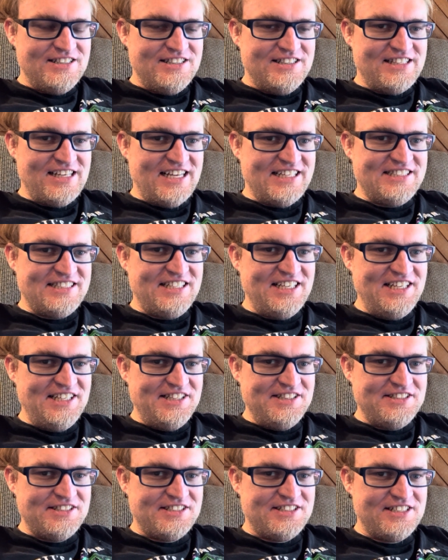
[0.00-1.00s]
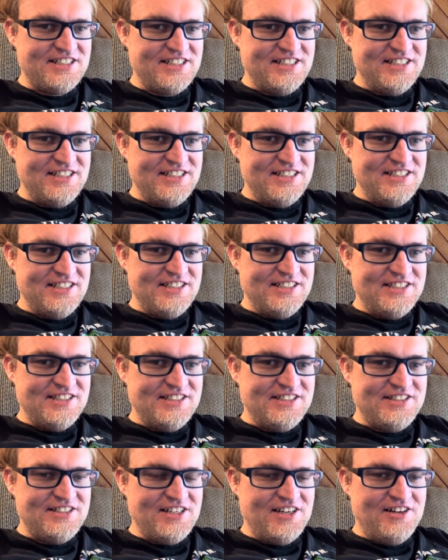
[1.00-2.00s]
that's it.
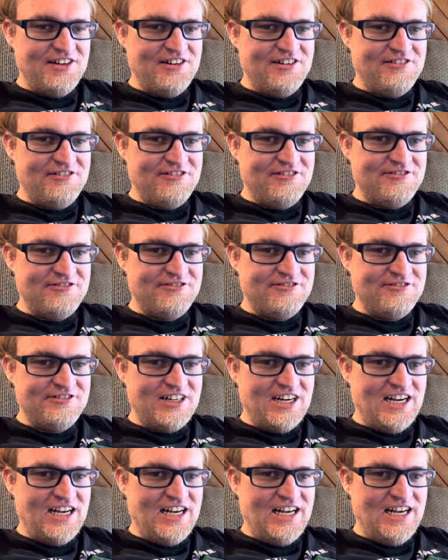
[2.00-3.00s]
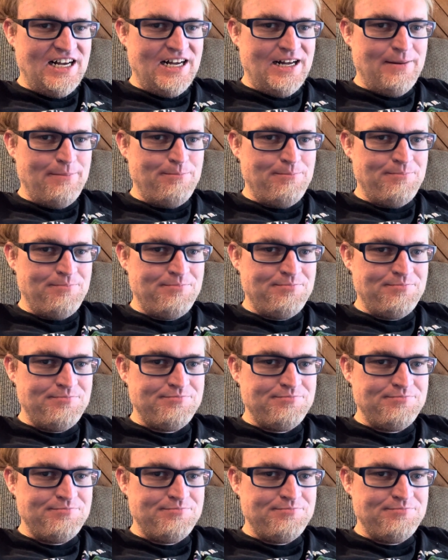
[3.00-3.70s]
So, um,